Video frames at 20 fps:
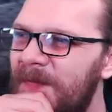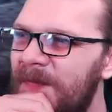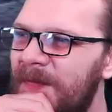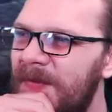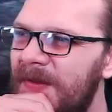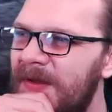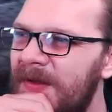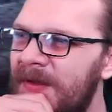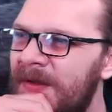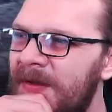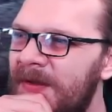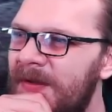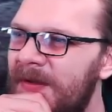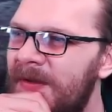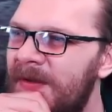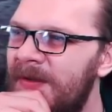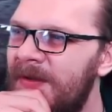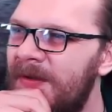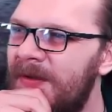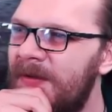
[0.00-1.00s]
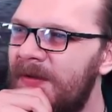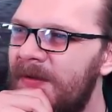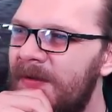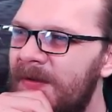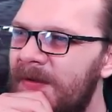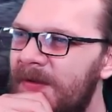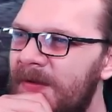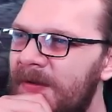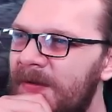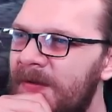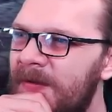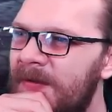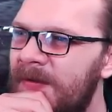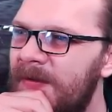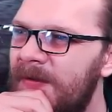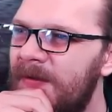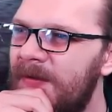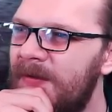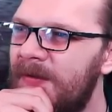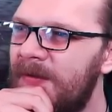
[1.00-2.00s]

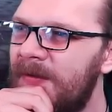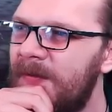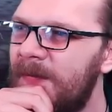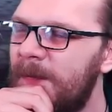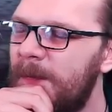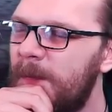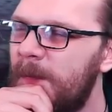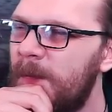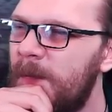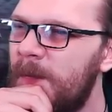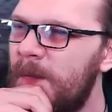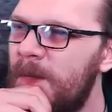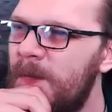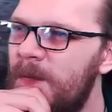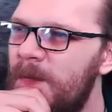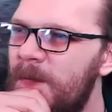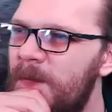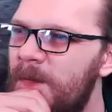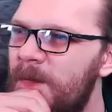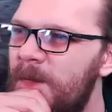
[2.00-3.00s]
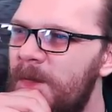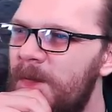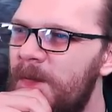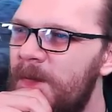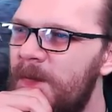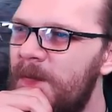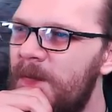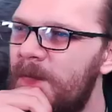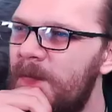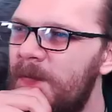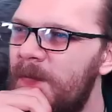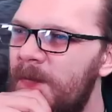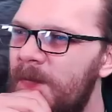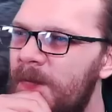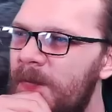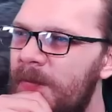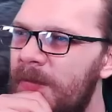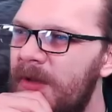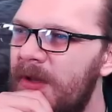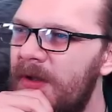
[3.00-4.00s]

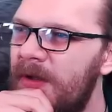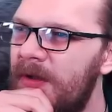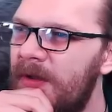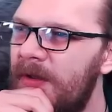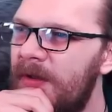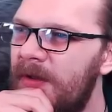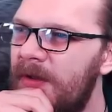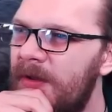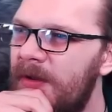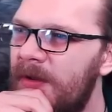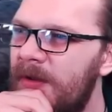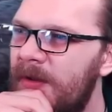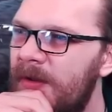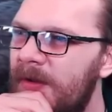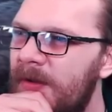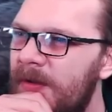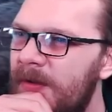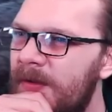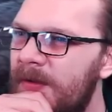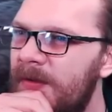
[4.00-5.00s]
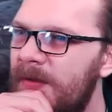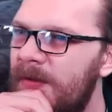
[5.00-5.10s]
No one is speaking in this clip.